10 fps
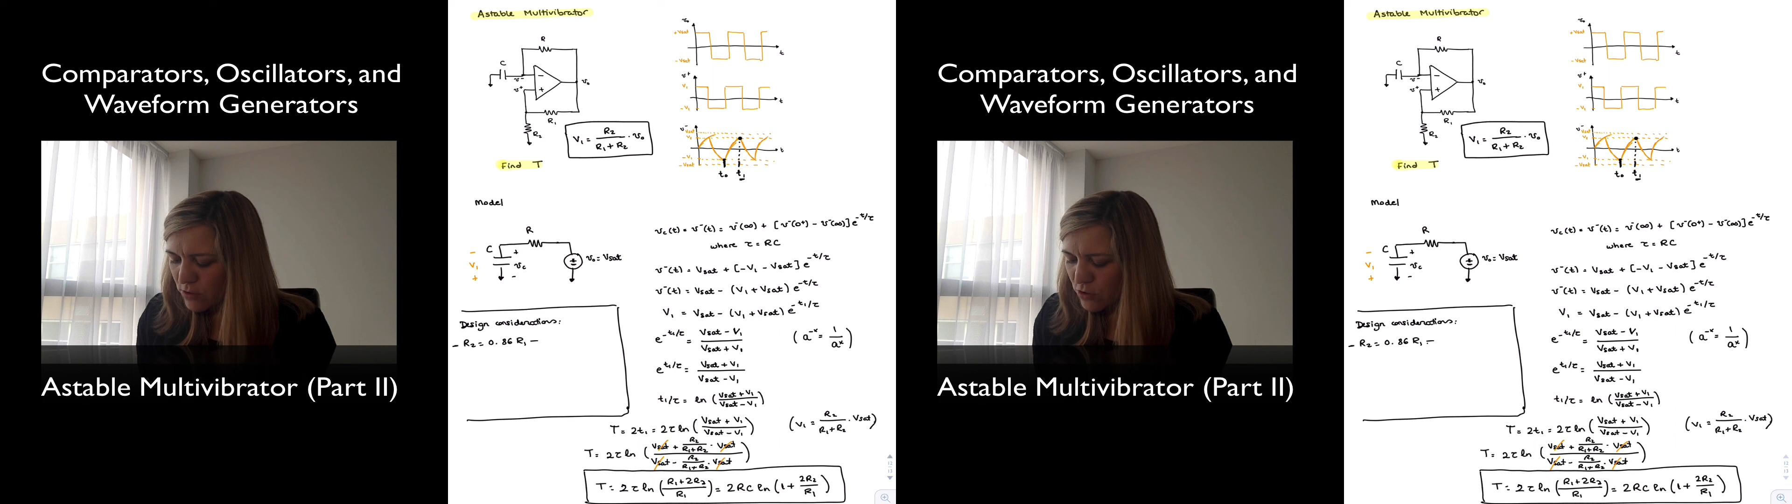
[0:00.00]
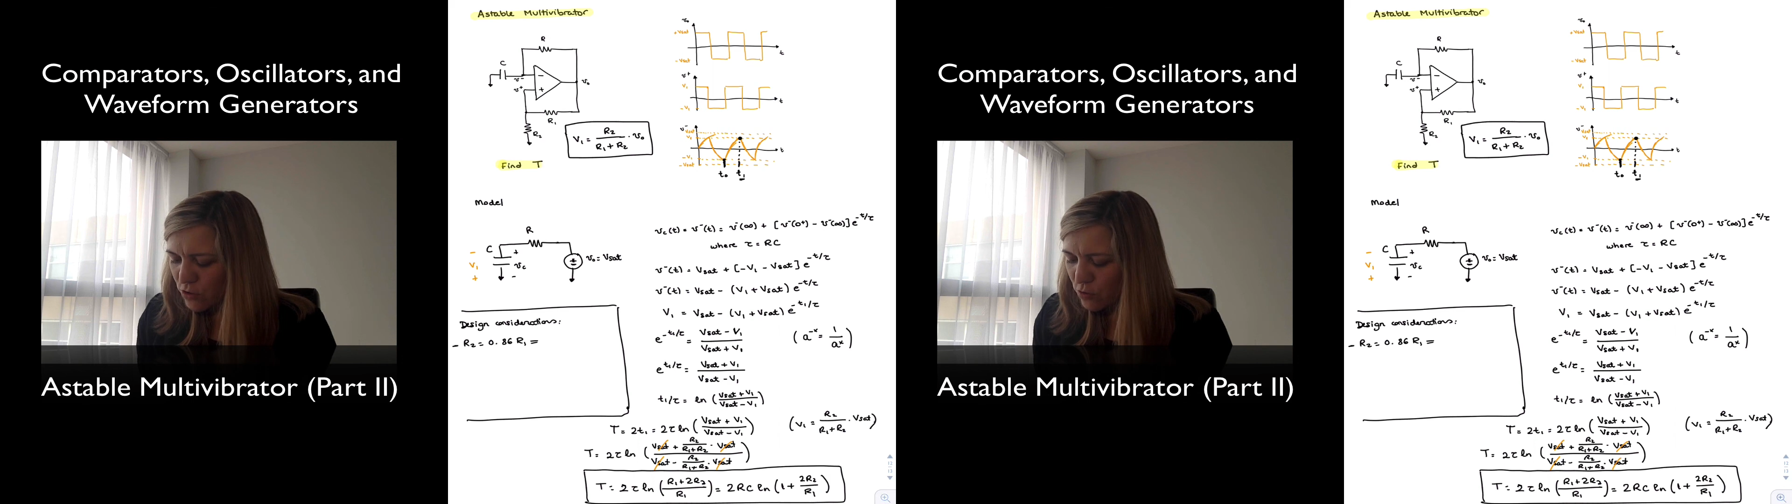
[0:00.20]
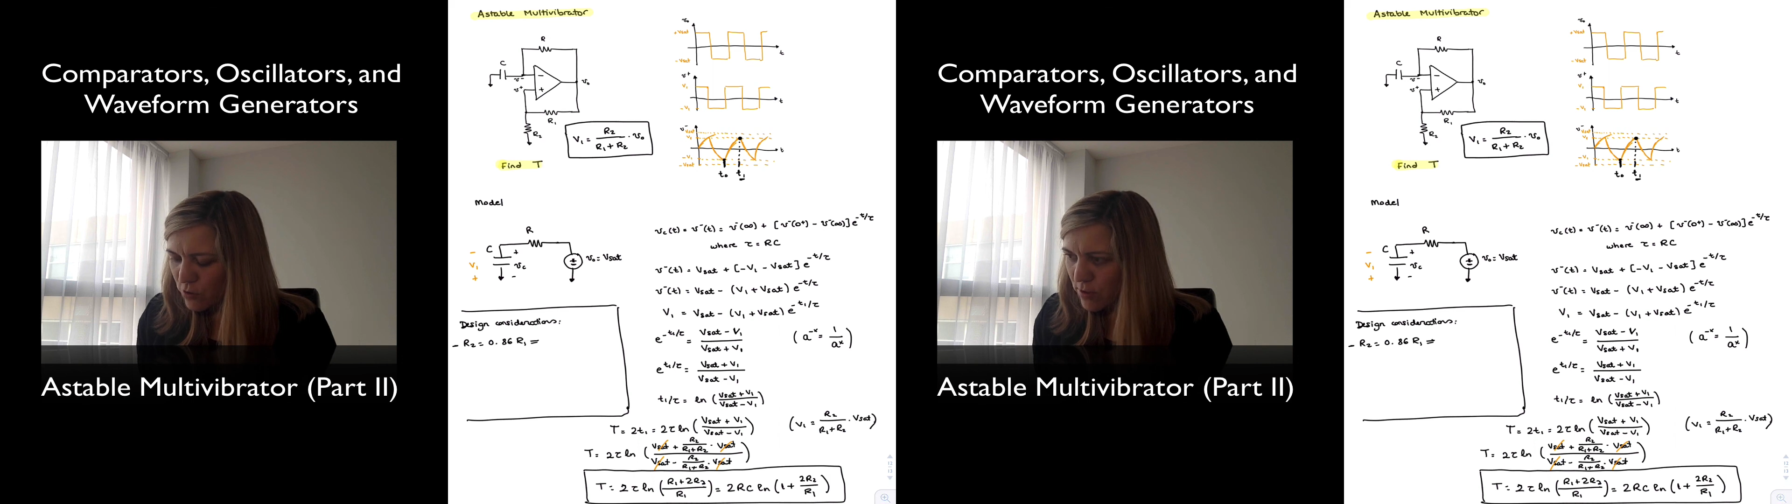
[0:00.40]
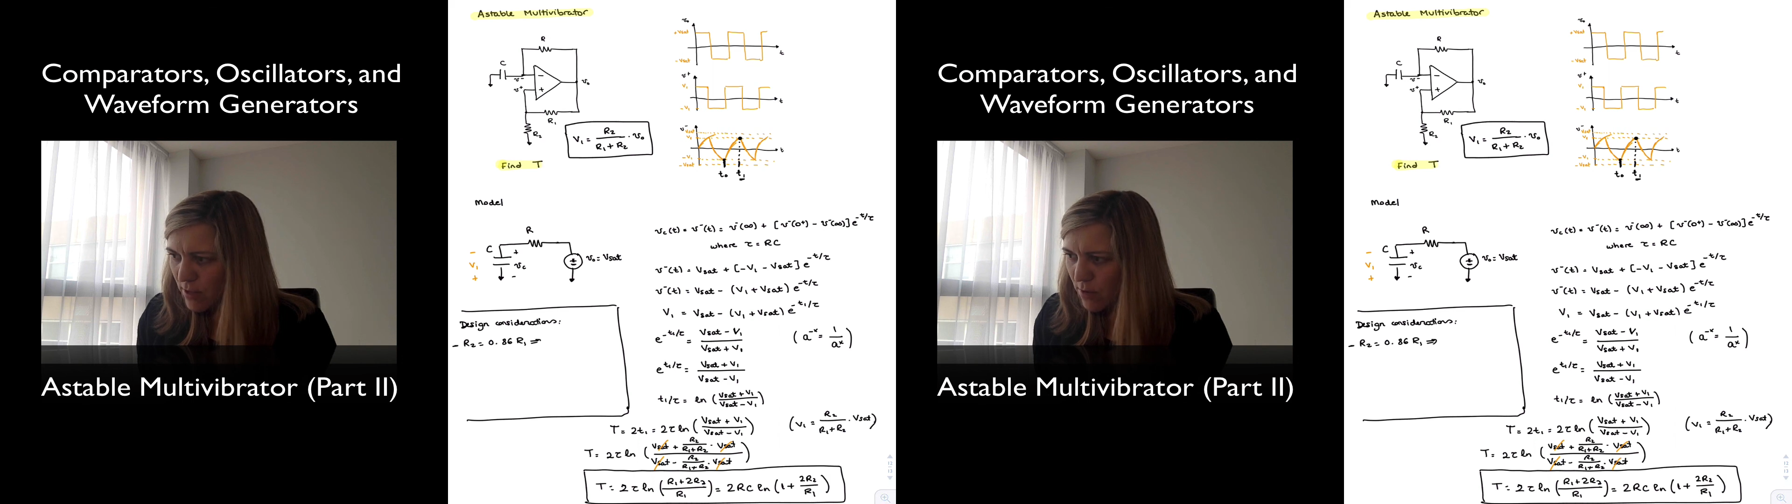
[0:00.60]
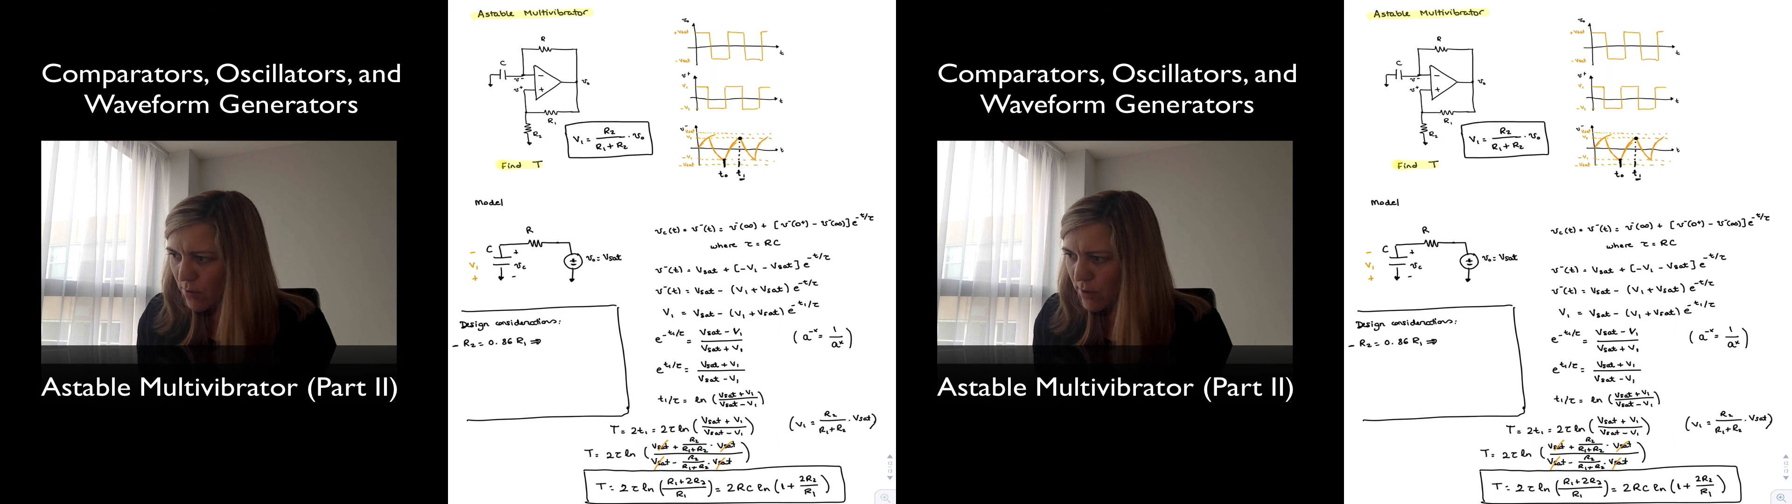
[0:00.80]
is chosen
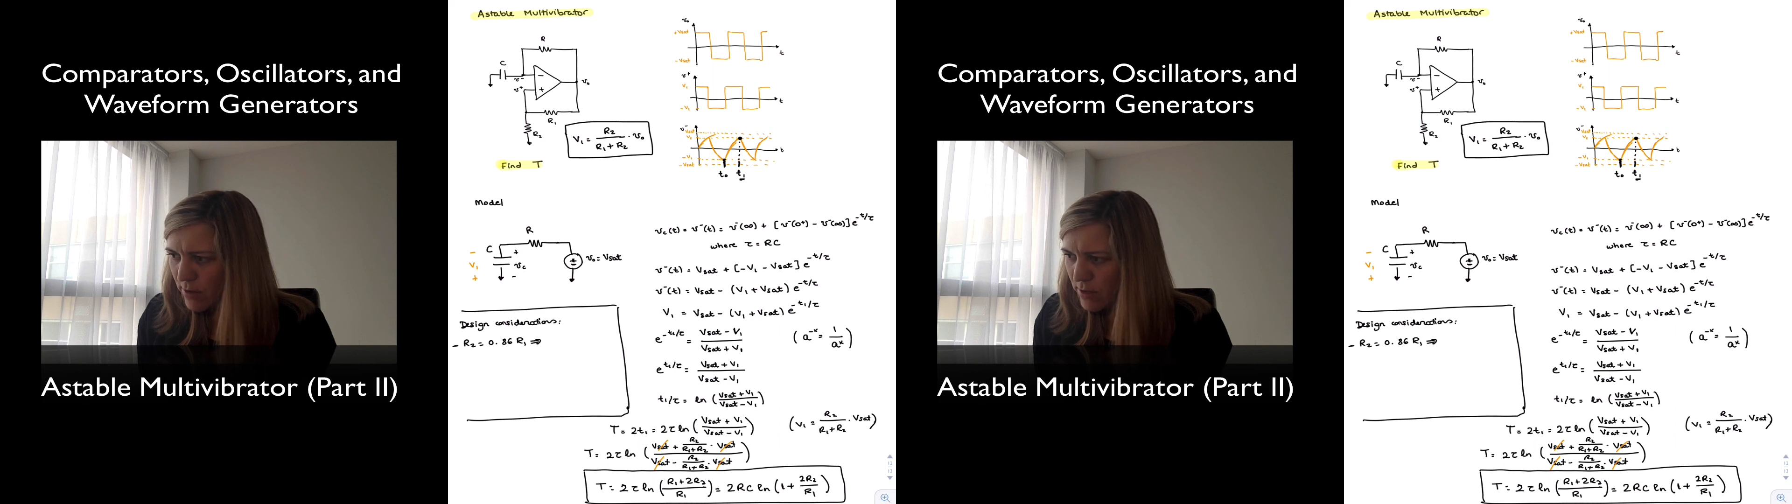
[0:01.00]
that way